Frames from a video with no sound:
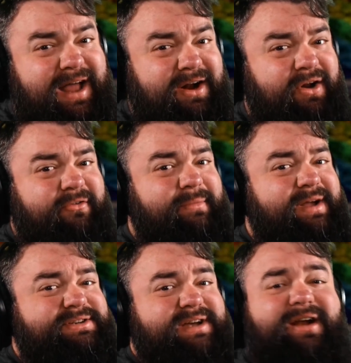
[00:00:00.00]
head on over to my
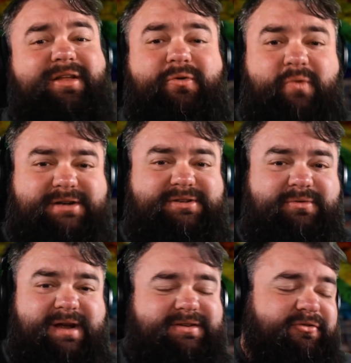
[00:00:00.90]
channel and watch the
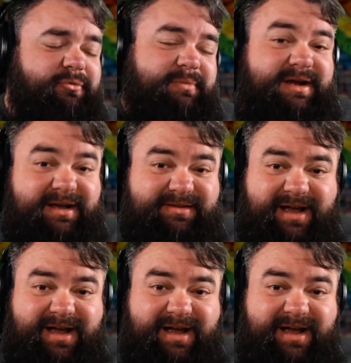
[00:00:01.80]
rest of them because